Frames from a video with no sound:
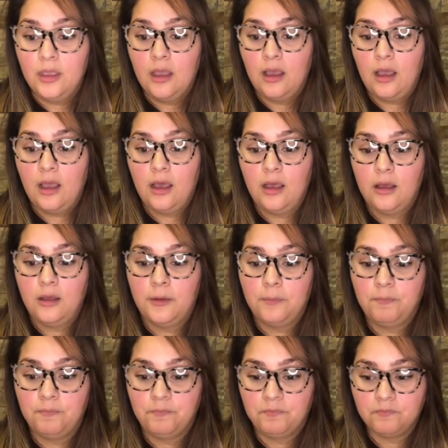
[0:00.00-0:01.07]

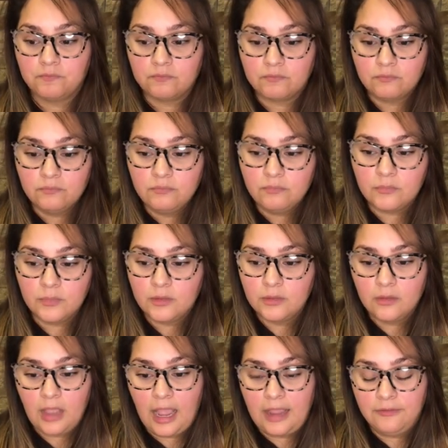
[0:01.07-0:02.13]

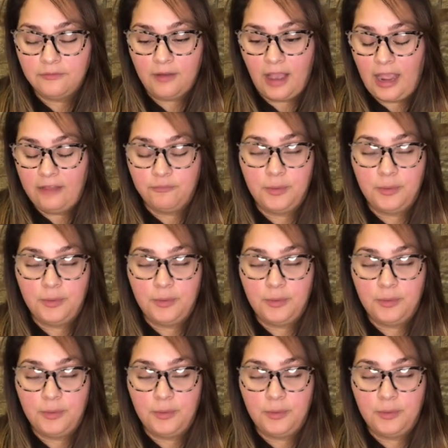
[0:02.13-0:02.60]
I've